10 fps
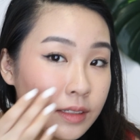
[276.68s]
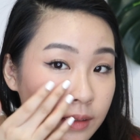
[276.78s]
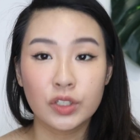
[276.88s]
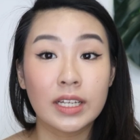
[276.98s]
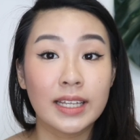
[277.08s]

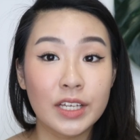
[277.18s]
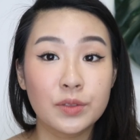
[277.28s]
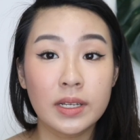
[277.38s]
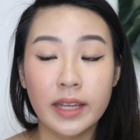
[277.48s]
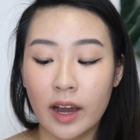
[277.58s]
So the last
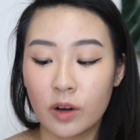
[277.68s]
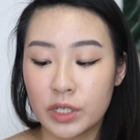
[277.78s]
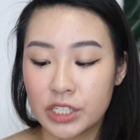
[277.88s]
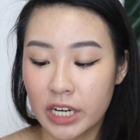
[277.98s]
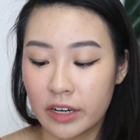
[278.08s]
one that I'll be
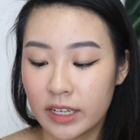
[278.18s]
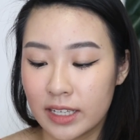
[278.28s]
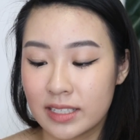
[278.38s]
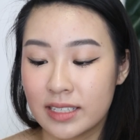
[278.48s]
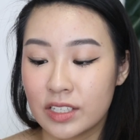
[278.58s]
sharing
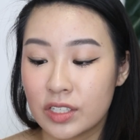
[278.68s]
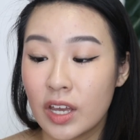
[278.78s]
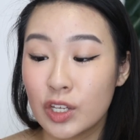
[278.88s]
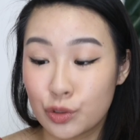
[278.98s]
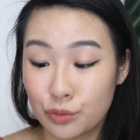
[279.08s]
is this
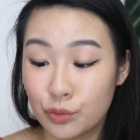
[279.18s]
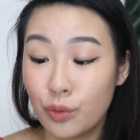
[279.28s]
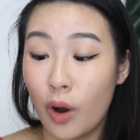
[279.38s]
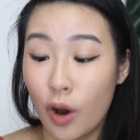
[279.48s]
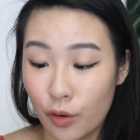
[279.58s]
true
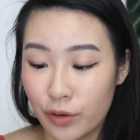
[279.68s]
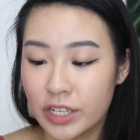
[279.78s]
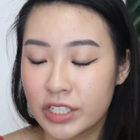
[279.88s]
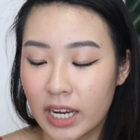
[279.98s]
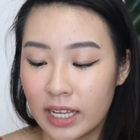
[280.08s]

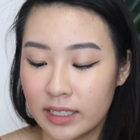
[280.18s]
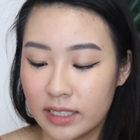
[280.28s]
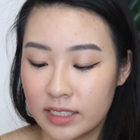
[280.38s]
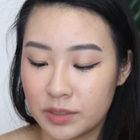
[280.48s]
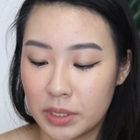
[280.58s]
orange colour.
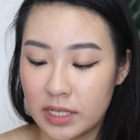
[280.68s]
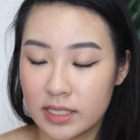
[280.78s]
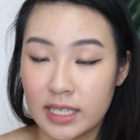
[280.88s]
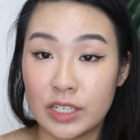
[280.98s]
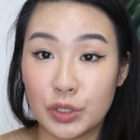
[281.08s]
This one
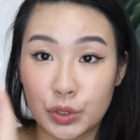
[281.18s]
is in